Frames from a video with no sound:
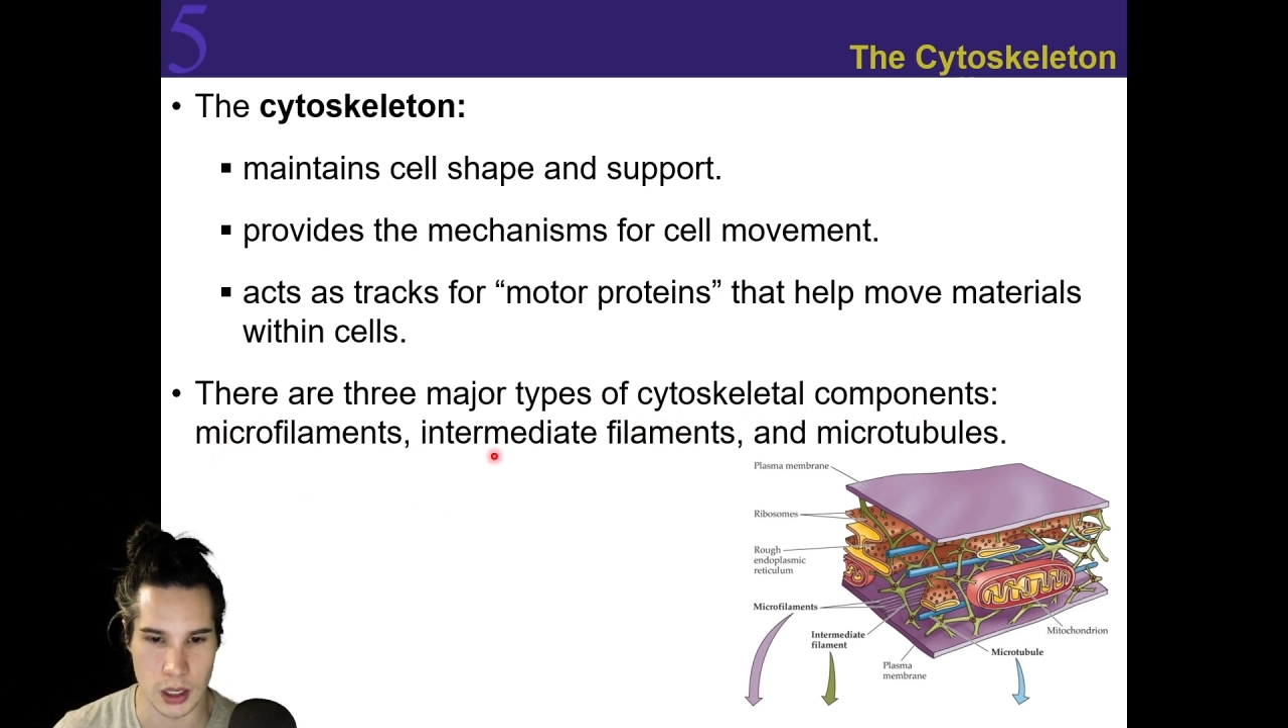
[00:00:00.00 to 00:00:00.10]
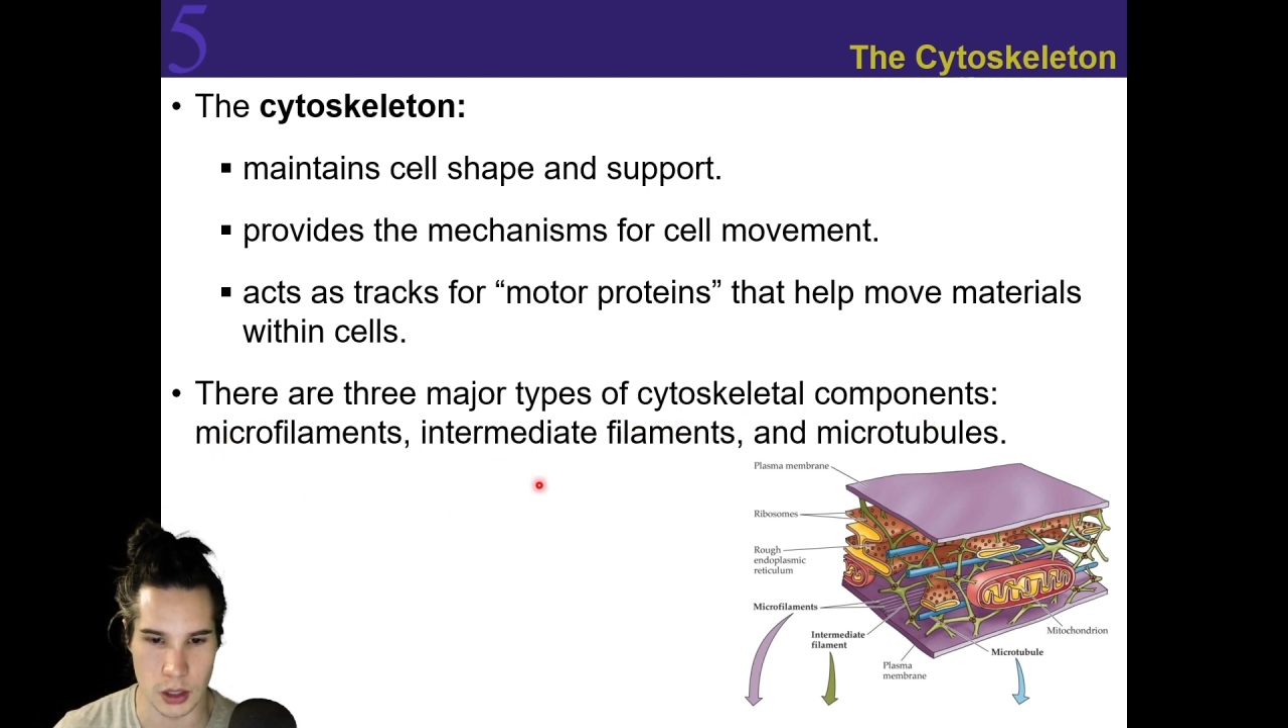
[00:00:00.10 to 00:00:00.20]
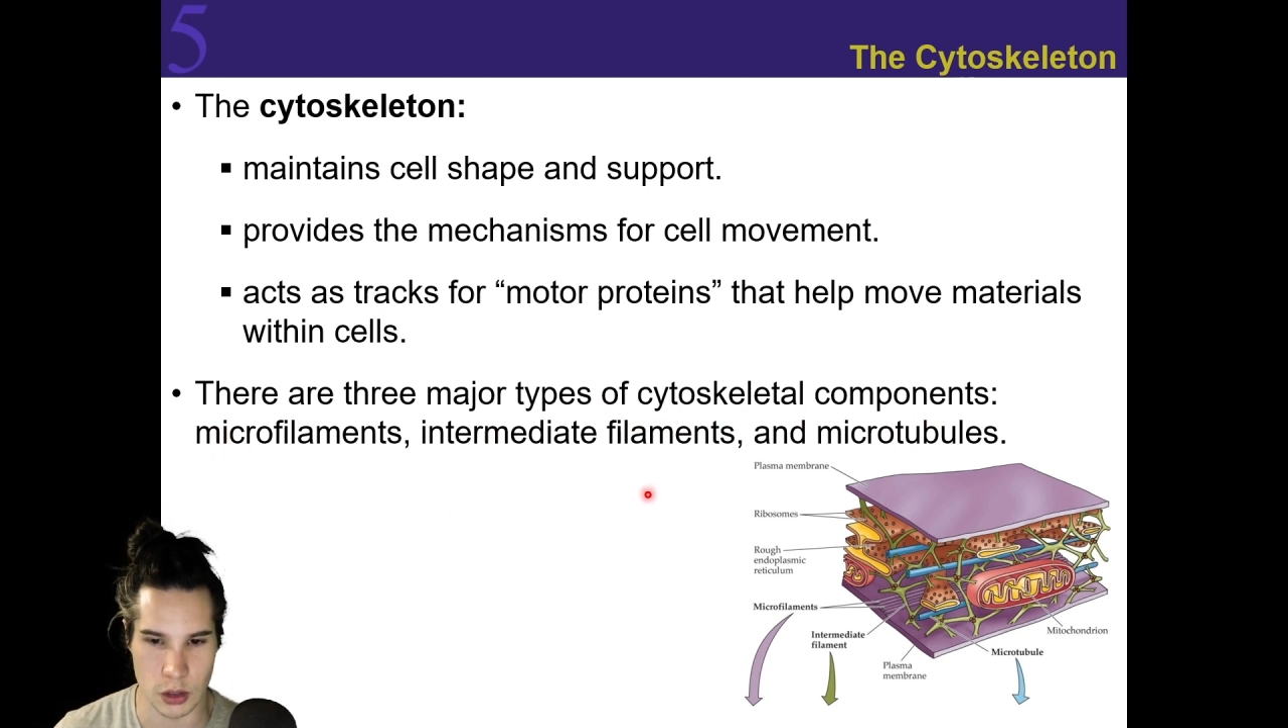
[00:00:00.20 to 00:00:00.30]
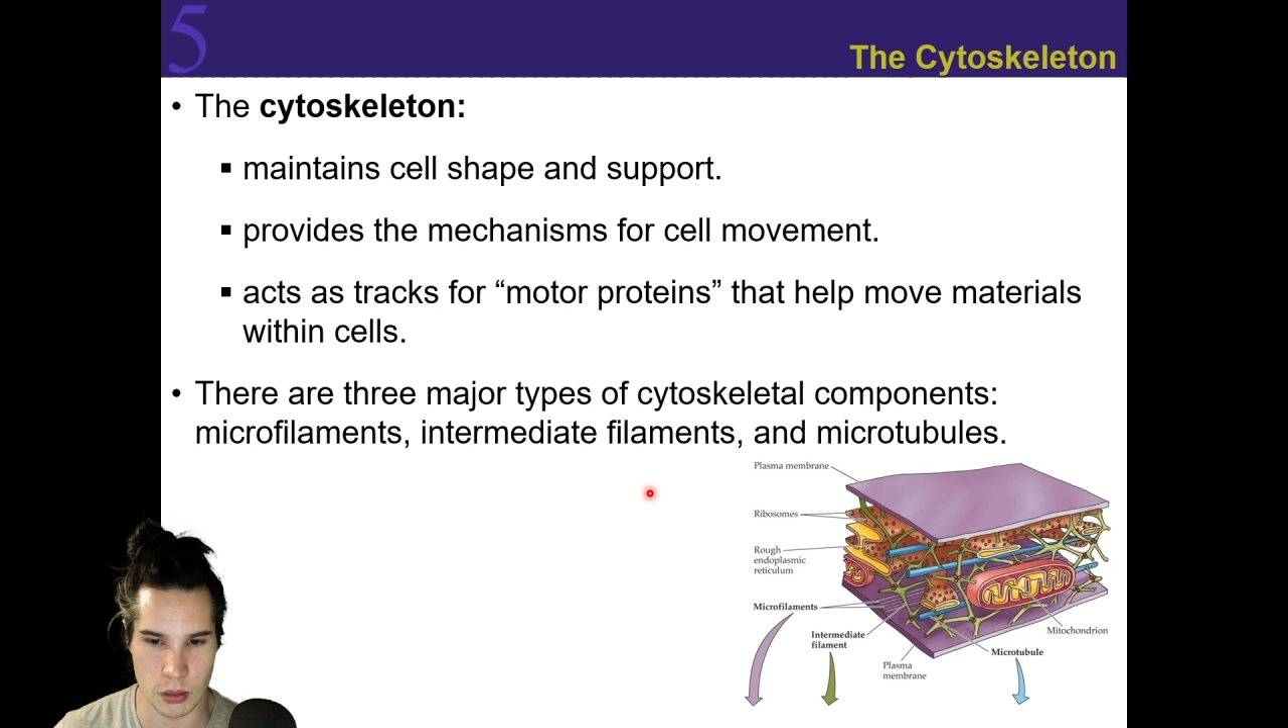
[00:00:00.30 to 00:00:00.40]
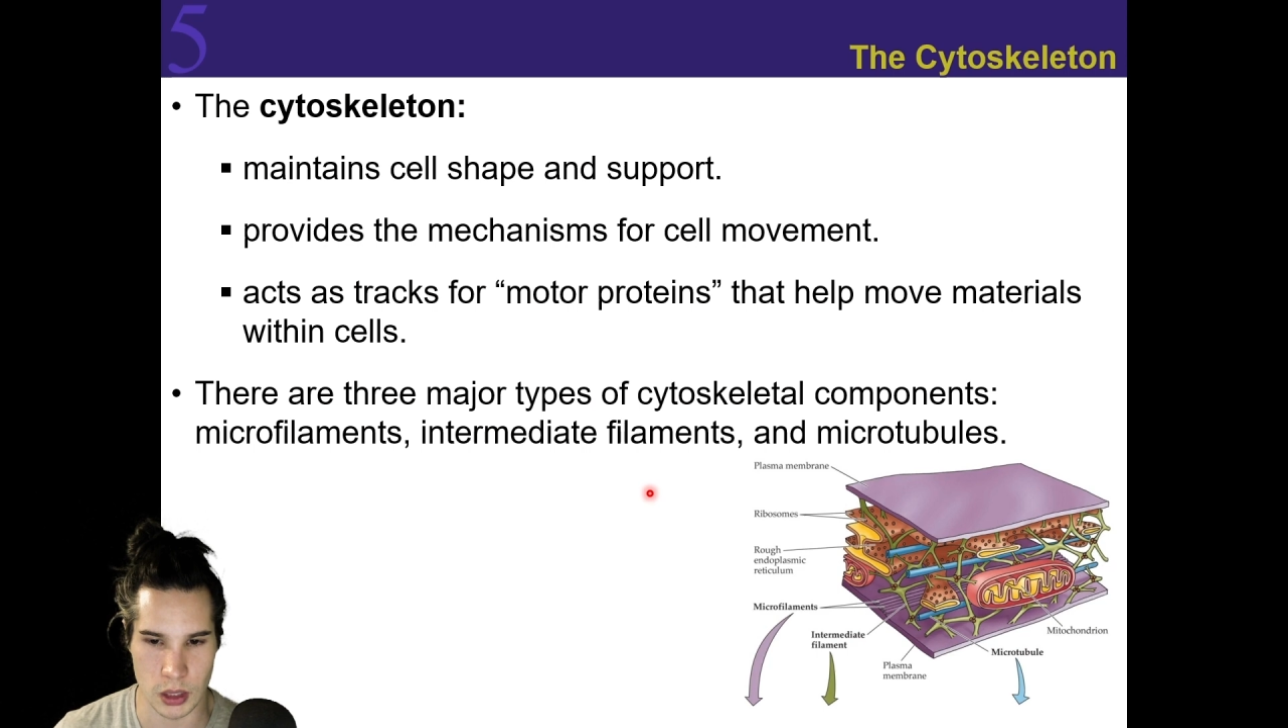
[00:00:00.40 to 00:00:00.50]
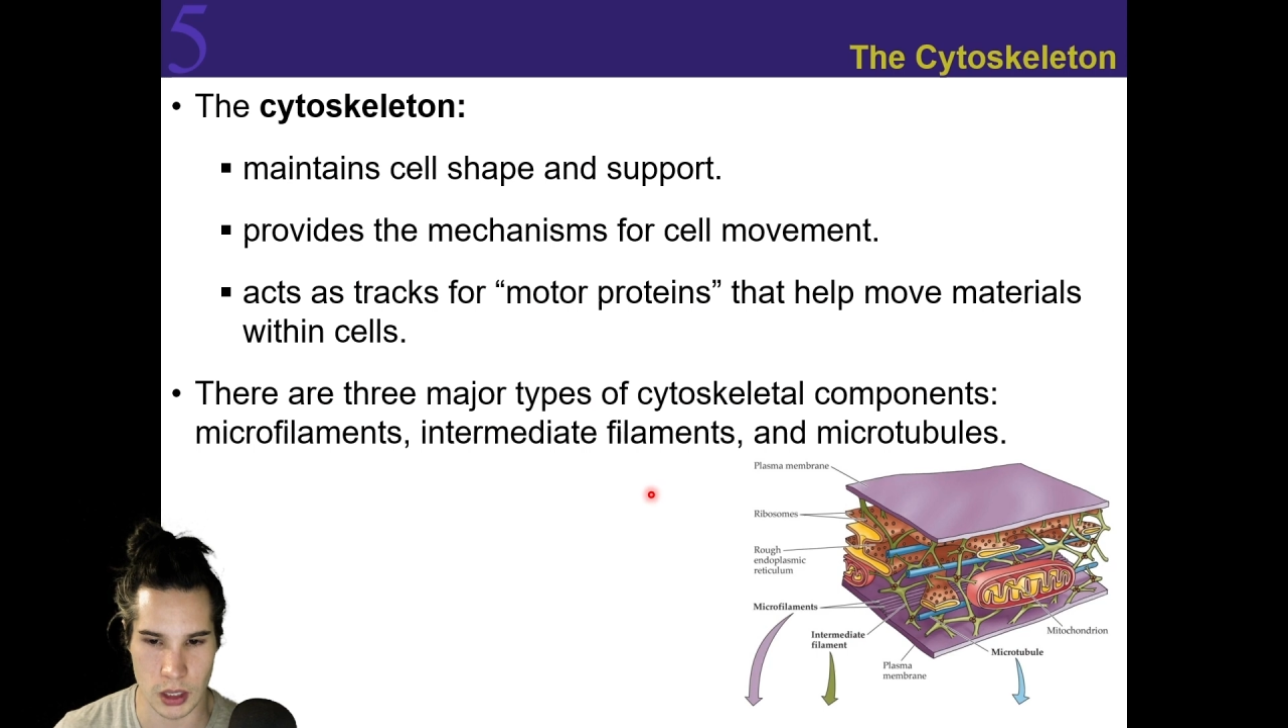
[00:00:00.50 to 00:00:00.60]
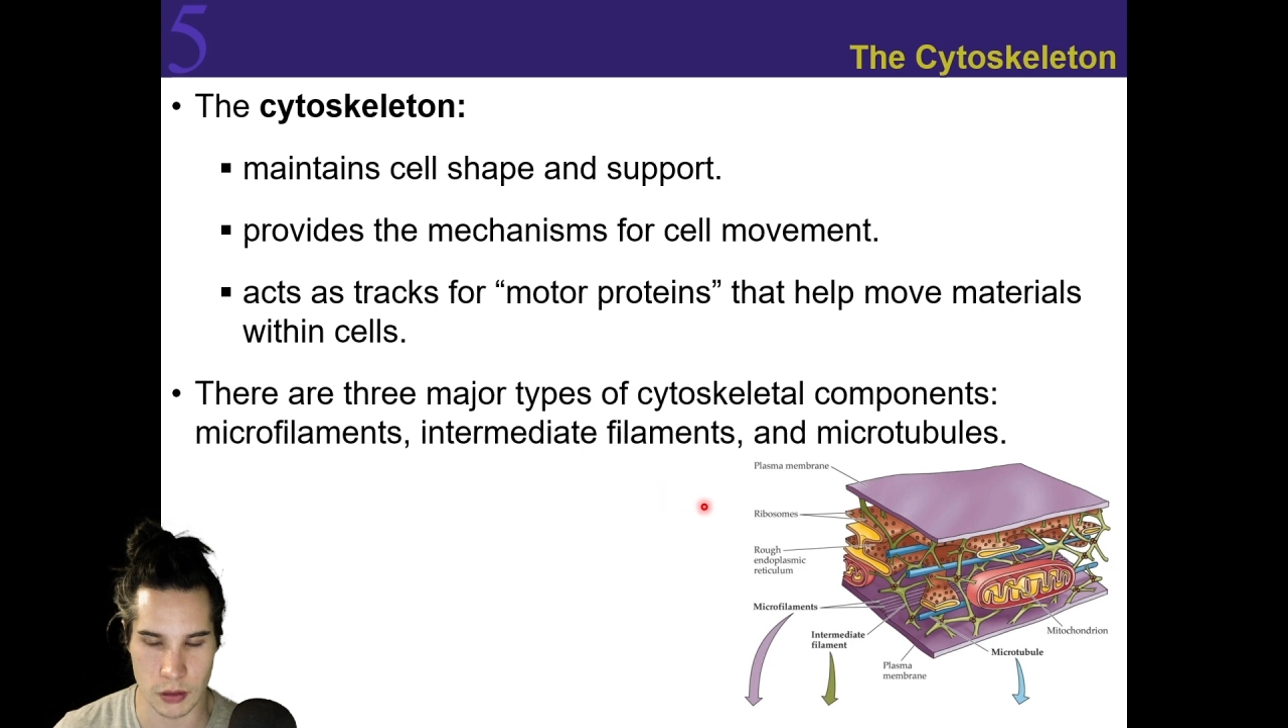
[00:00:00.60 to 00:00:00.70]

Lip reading: intermediate